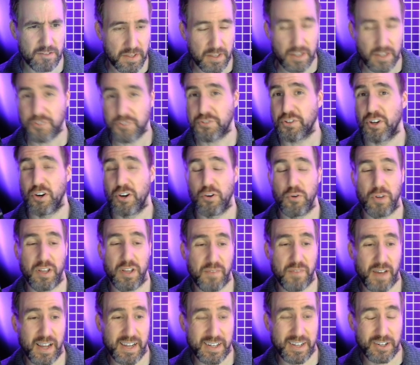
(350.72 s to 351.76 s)
So if
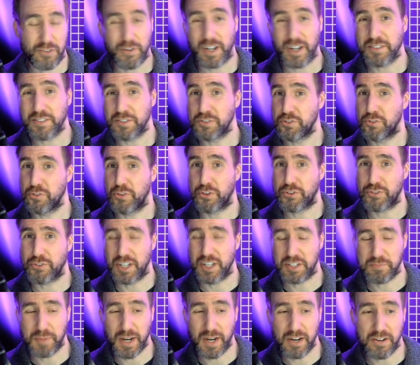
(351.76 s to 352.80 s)
I correctly do the
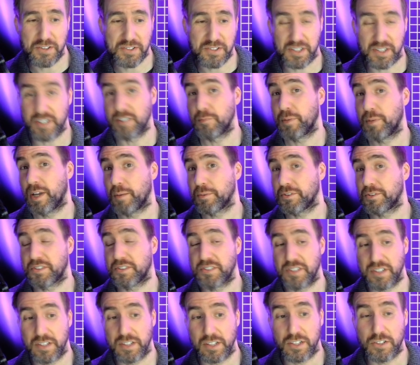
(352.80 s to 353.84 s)
transparency, you'll be able to
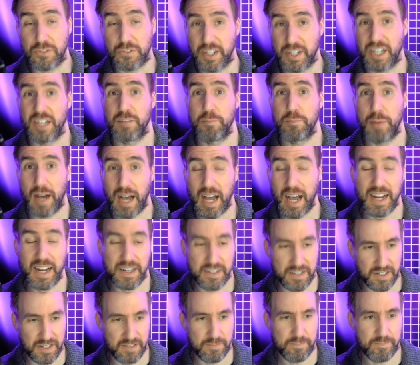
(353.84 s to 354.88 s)
see the green behind it.